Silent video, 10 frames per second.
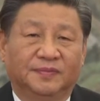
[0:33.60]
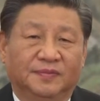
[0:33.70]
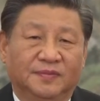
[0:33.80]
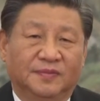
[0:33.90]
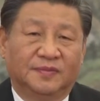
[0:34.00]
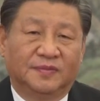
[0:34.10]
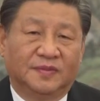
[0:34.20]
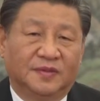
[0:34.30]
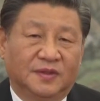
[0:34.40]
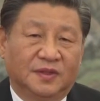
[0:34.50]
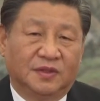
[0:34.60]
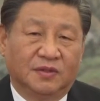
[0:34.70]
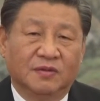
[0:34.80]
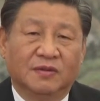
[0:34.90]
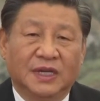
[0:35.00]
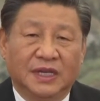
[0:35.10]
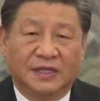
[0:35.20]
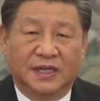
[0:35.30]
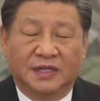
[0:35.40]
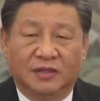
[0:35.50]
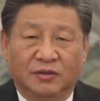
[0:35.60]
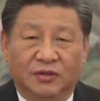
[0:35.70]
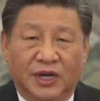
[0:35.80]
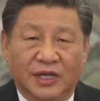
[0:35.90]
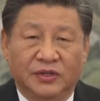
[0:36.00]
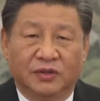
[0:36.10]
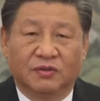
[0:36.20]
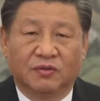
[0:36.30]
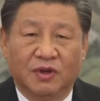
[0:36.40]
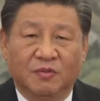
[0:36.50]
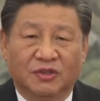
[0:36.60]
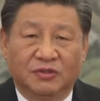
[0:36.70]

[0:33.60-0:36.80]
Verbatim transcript: China now has the world's biggest carbon market